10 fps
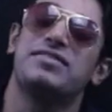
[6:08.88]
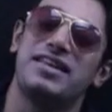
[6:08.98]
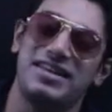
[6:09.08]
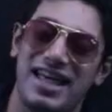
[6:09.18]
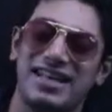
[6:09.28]

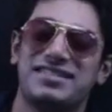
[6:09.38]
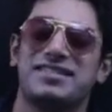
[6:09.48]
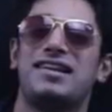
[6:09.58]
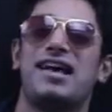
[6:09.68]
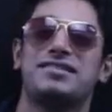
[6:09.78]
The next
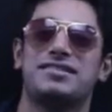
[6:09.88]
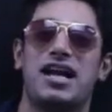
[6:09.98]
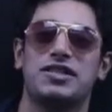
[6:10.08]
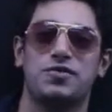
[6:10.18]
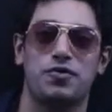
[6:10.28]
class
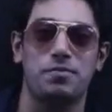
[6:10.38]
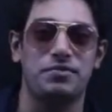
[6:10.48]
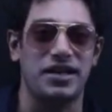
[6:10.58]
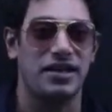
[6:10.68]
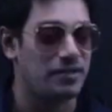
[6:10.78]
starts
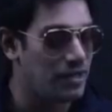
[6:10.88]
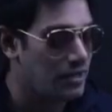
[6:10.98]
from 10.